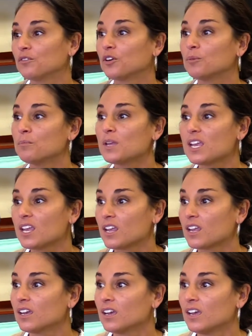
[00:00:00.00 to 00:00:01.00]
For
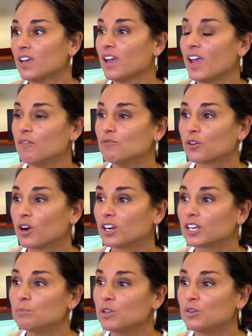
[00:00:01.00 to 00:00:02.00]
me, and for our
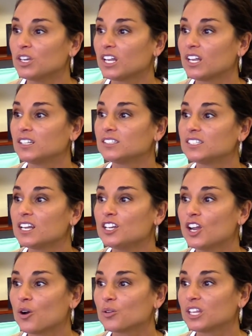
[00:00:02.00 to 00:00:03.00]
community to
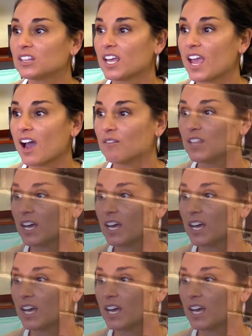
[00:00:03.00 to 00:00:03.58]
know that they have